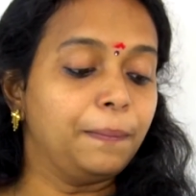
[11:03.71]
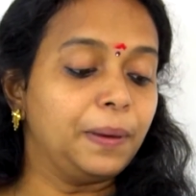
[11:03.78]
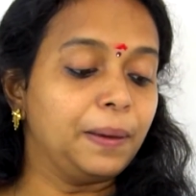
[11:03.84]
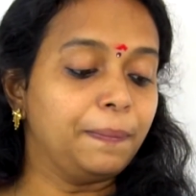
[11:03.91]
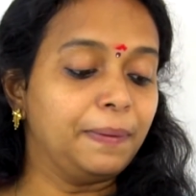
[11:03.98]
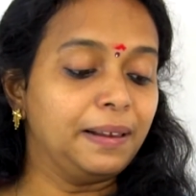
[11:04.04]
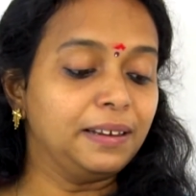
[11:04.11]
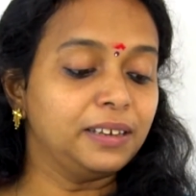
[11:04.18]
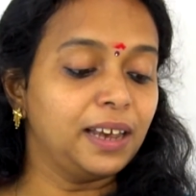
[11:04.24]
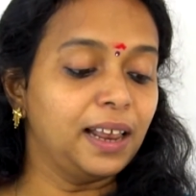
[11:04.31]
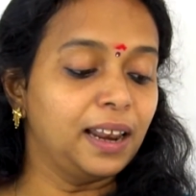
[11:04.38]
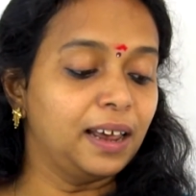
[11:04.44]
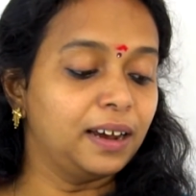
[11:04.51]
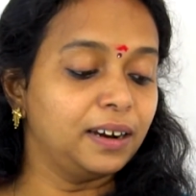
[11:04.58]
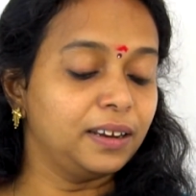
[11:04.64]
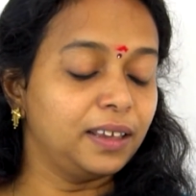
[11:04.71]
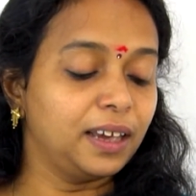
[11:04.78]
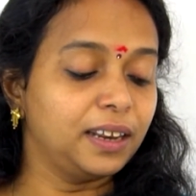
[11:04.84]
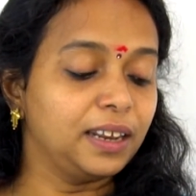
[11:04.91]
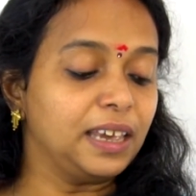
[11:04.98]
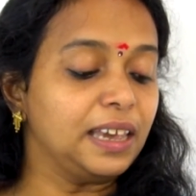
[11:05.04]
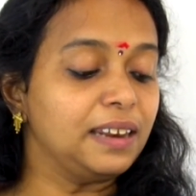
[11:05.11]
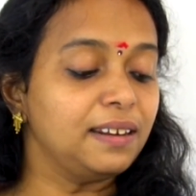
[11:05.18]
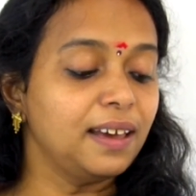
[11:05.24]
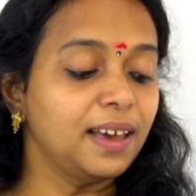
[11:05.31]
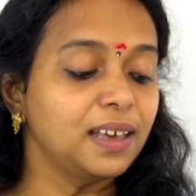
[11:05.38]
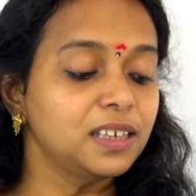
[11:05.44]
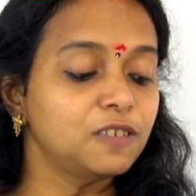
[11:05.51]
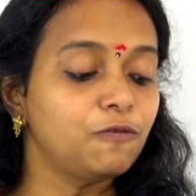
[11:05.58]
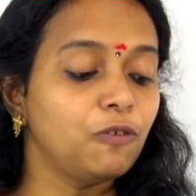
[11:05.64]
People tell her that India
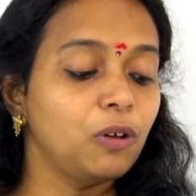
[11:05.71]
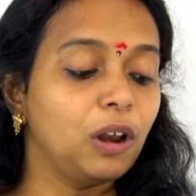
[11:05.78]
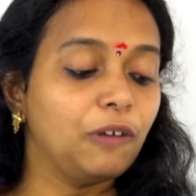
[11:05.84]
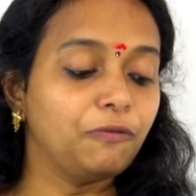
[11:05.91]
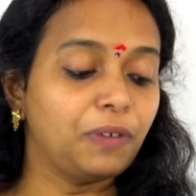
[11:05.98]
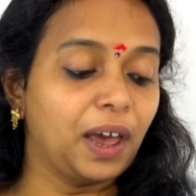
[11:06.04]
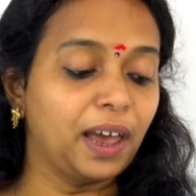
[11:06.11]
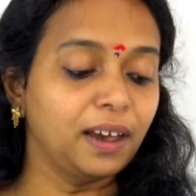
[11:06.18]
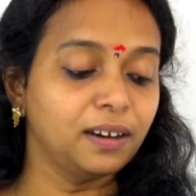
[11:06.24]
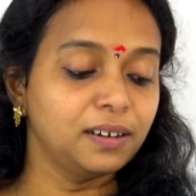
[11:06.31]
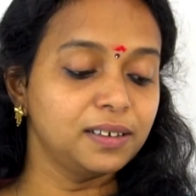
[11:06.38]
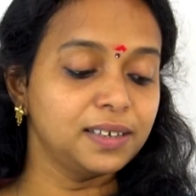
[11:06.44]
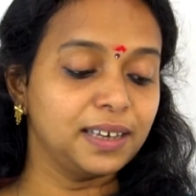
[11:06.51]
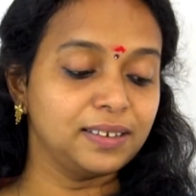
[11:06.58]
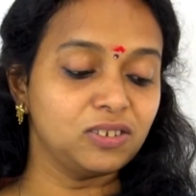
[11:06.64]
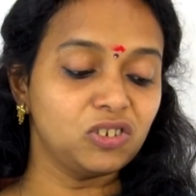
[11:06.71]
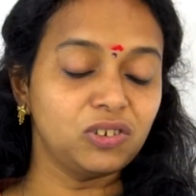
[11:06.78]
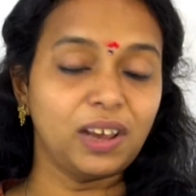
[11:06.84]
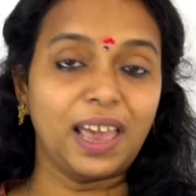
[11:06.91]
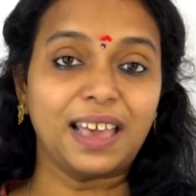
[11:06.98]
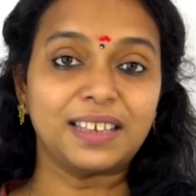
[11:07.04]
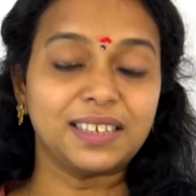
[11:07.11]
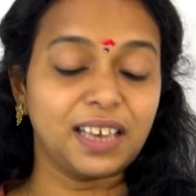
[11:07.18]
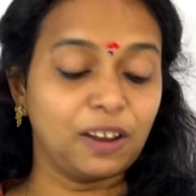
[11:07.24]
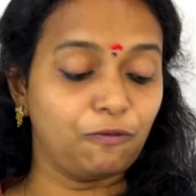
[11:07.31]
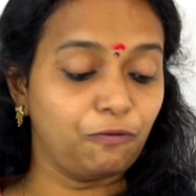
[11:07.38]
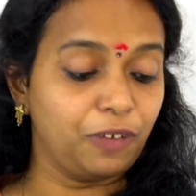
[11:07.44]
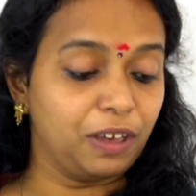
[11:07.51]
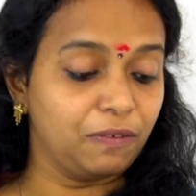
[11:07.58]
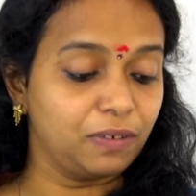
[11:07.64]
is full of tigers and snakes and
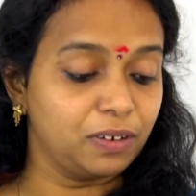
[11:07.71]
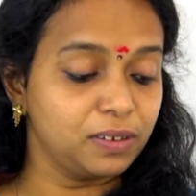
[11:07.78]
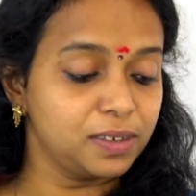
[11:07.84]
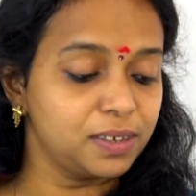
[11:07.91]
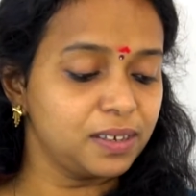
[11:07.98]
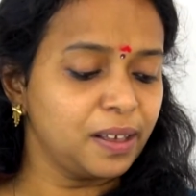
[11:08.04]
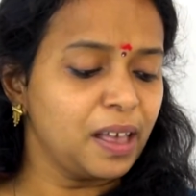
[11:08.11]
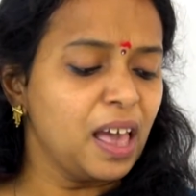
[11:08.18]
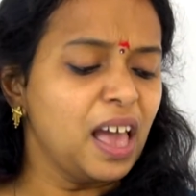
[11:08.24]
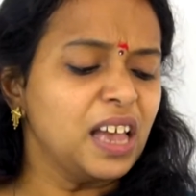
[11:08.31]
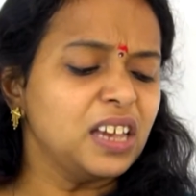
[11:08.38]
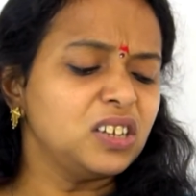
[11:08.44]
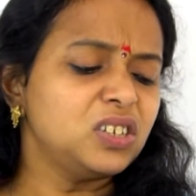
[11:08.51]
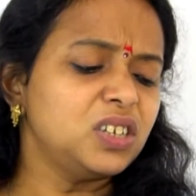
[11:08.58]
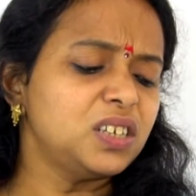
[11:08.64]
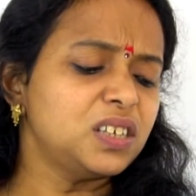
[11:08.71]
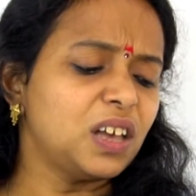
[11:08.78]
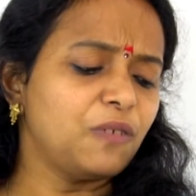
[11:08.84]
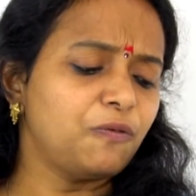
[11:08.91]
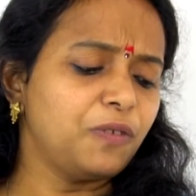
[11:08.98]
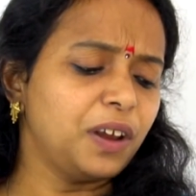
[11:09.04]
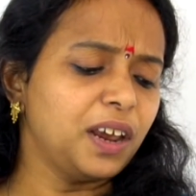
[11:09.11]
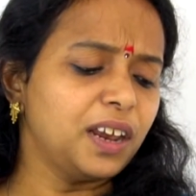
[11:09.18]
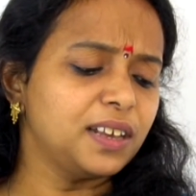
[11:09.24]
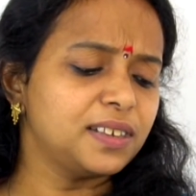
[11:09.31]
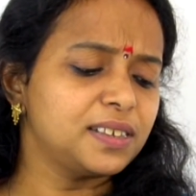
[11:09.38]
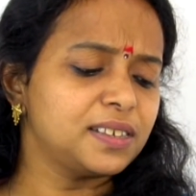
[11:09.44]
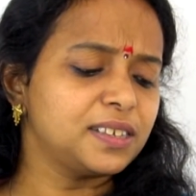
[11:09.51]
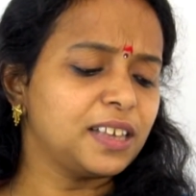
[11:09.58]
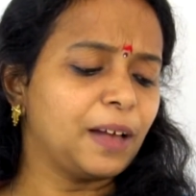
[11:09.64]
fevers. She's afraid
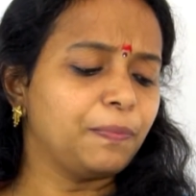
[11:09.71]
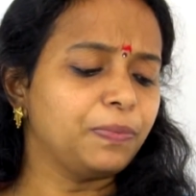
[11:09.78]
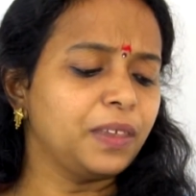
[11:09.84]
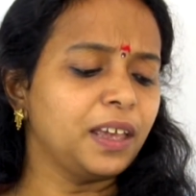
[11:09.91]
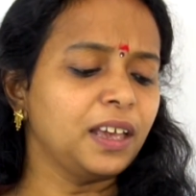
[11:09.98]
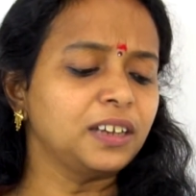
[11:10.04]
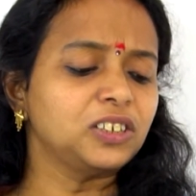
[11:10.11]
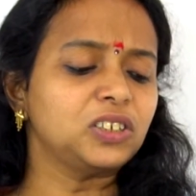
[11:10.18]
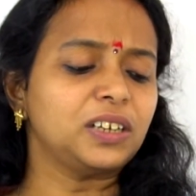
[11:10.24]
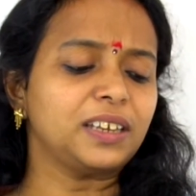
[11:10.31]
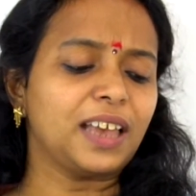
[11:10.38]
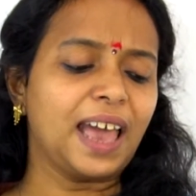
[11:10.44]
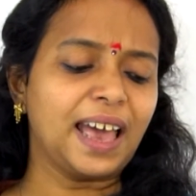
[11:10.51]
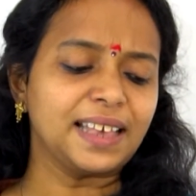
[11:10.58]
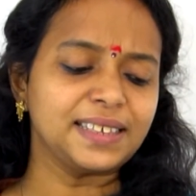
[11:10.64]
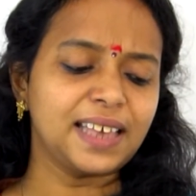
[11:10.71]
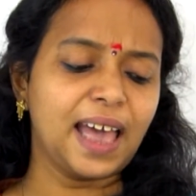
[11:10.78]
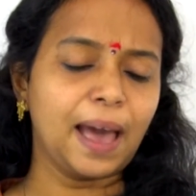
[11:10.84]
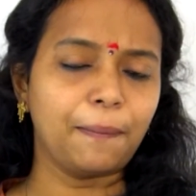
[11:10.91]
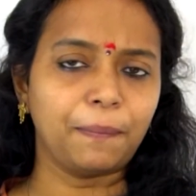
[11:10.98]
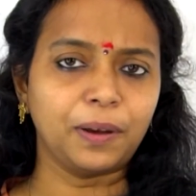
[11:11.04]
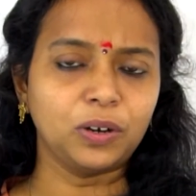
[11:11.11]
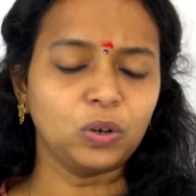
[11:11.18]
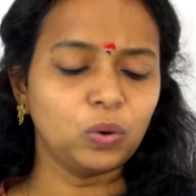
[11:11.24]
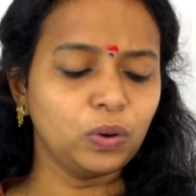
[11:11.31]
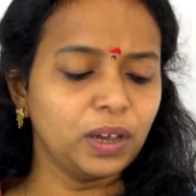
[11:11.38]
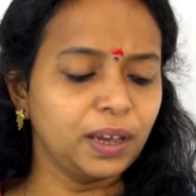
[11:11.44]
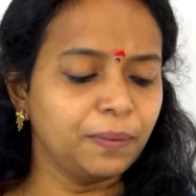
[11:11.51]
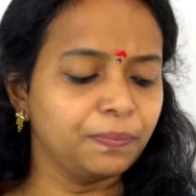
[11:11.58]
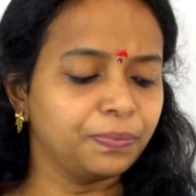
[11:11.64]
something has happened to
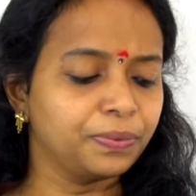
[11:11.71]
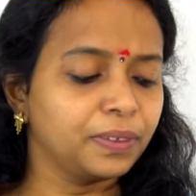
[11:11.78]
him.